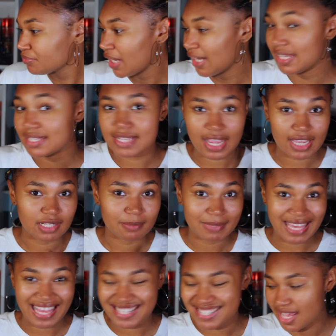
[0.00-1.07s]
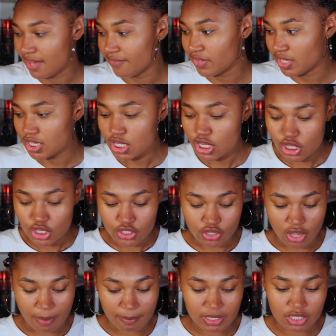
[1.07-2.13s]
And it's not gonna be as heavy.
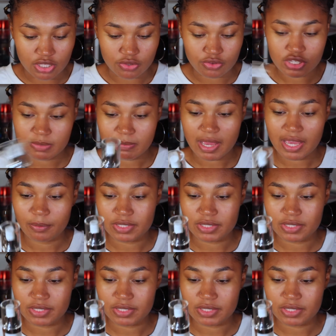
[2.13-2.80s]
So I'm gonna use my,